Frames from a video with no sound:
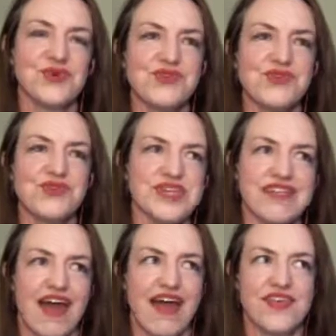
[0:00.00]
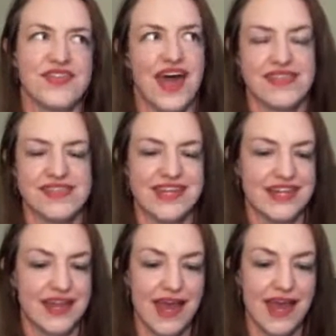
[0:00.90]
if you decide that
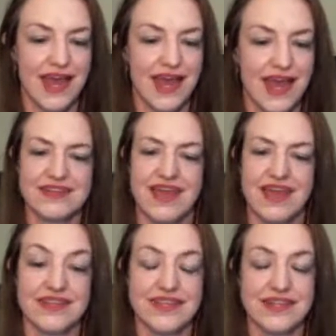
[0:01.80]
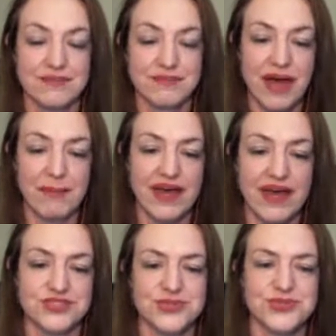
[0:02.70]
didn't happen and it didn't pop
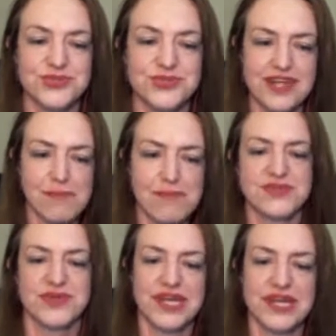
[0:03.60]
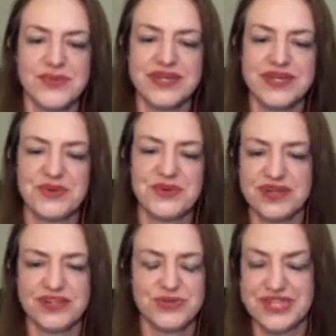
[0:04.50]
out, do you leave it up and do another one, or
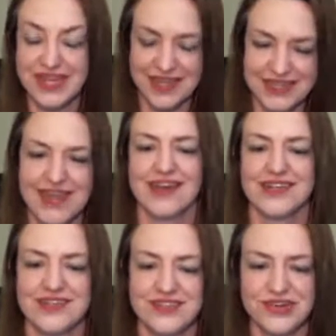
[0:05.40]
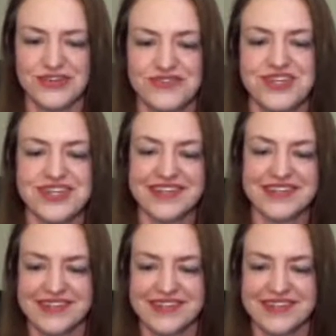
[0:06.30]
do you take it down and start over again?